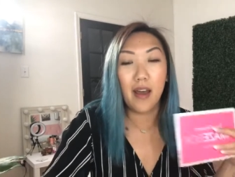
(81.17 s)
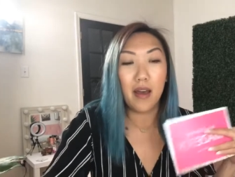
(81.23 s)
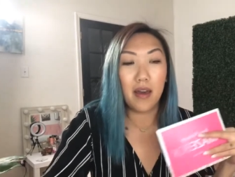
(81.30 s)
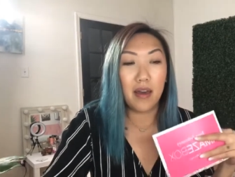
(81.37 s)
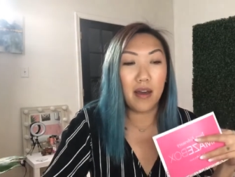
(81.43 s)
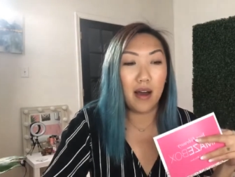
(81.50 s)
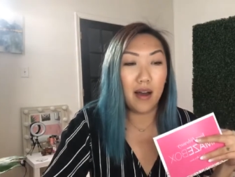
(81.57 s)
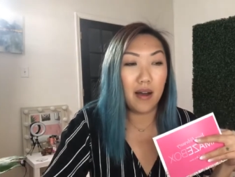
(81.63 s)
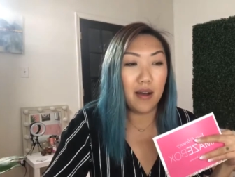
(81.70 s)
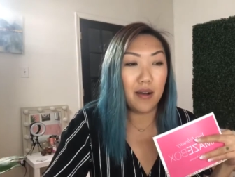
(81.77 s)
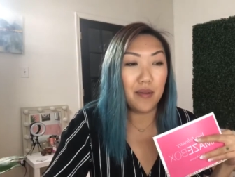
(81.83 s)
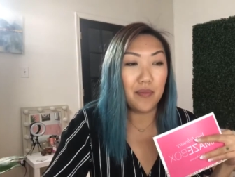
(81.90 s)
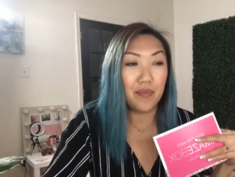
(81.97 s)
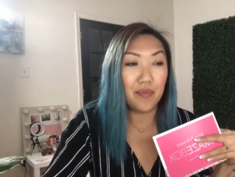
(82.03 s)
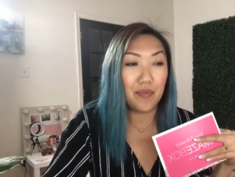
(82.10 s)

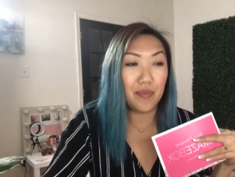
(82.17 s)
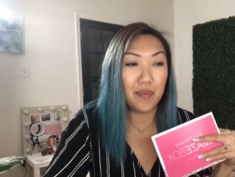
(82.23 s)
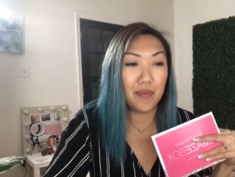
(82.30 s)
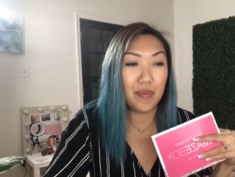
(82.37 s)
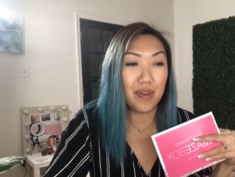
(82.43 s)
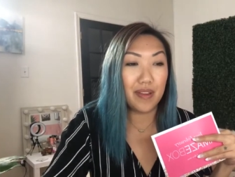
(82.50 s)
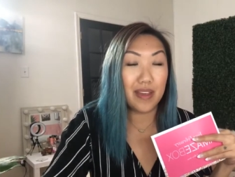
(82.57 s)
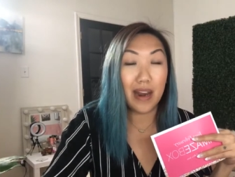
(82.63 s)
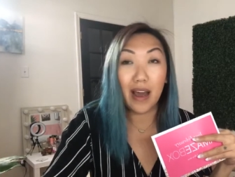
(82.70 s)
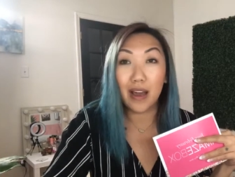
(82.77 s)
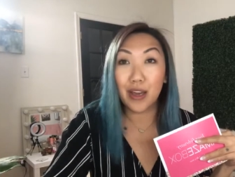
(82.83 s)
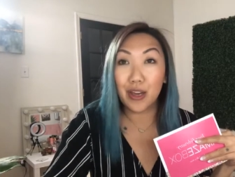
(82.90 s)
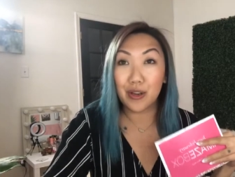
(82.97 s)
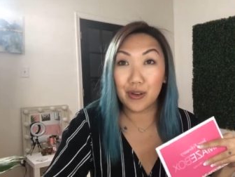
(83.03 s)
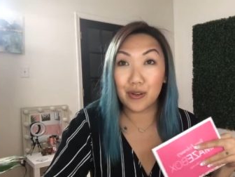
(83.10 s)
um, that I
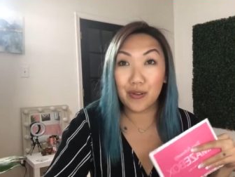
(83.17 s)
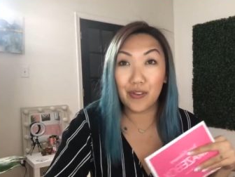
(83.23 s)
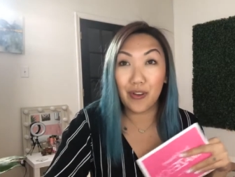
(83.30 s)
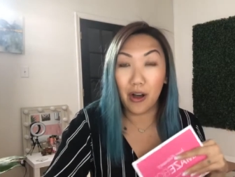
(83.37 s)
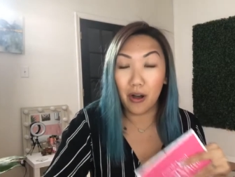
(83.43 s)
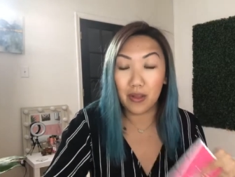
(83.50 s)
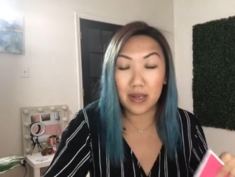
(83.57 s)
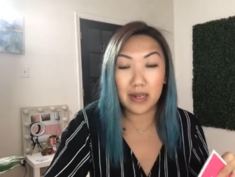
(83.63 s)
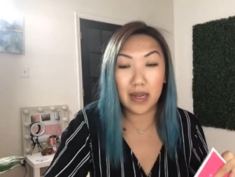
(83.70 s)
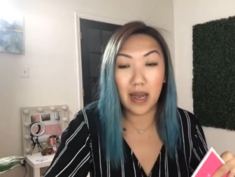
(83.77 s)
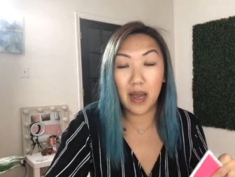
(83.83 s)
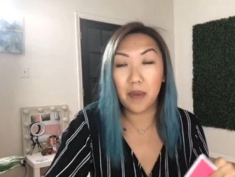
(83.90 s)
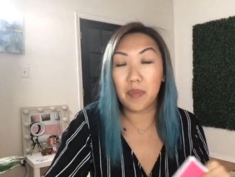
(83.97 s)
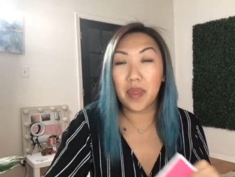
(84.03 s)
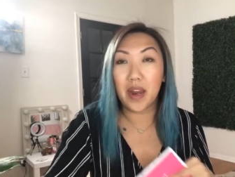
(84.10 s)
use all the
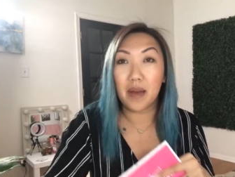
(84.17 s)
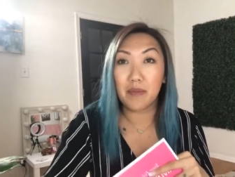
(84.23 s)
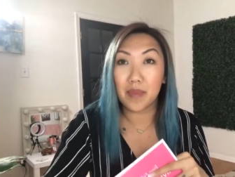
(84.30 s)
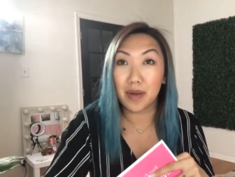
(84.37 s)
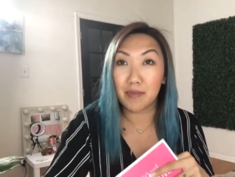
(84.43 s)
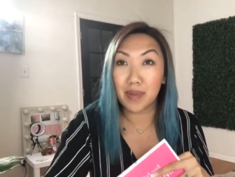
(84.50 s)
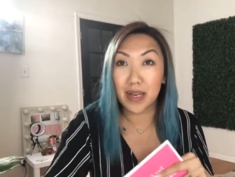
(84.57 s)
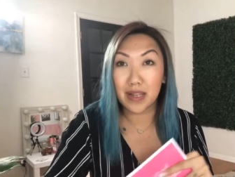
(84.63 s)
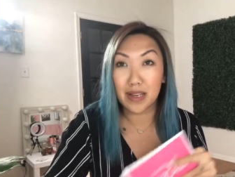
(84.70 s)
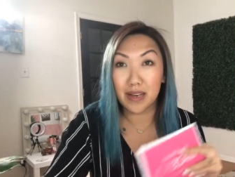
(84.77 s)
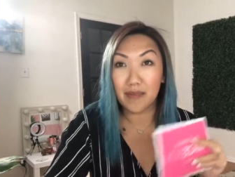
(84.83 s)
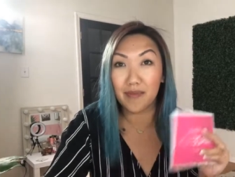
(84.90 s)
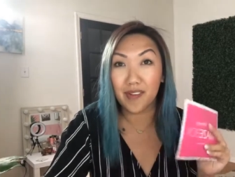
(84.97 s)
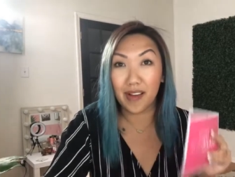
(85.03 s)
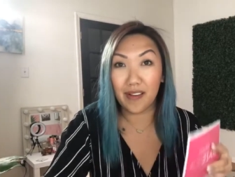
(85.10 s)
time that I'm completely
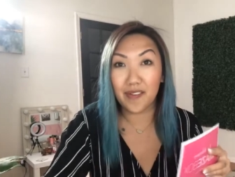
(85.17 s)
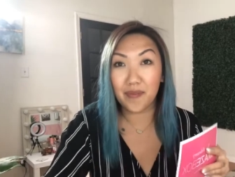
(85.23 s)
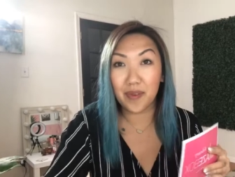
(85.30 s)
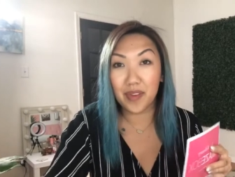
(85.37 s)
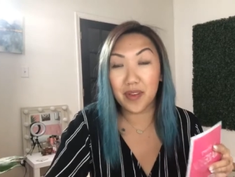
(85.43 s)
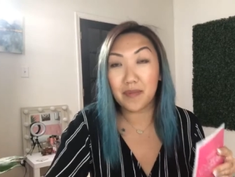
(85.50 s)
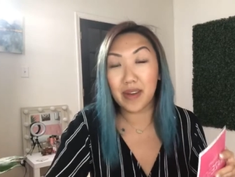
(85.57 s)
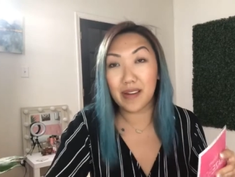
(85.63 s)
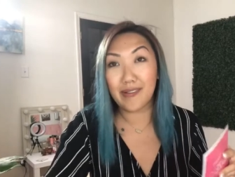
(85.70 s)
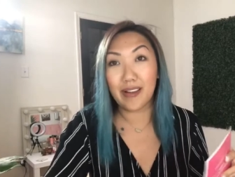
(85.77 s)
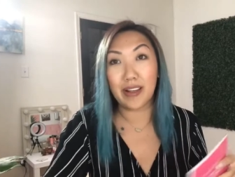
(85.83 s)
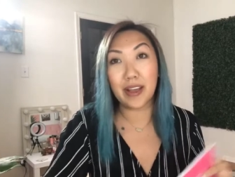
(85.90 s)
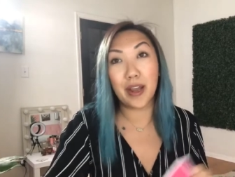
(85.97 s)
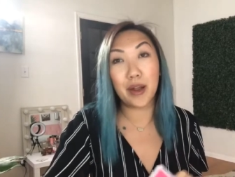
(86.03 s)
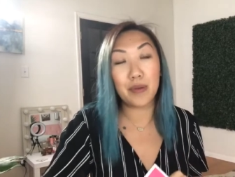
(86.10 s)
obsessed with in my
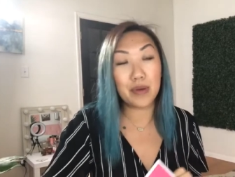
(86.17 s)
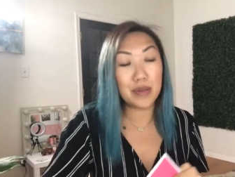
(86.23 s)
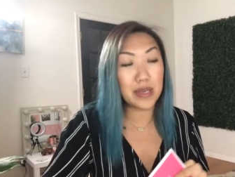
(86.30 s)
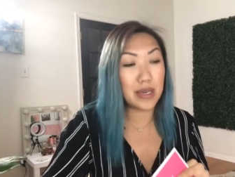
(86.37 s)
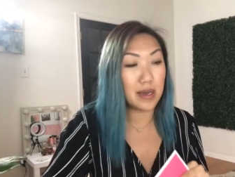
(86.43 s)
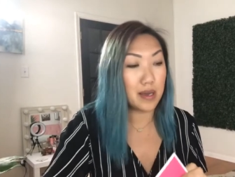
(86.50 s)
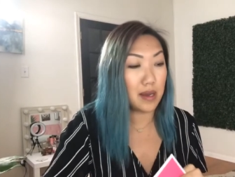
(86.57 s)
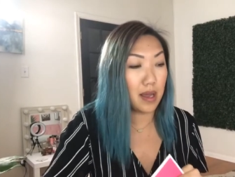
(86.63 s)
skincare routine,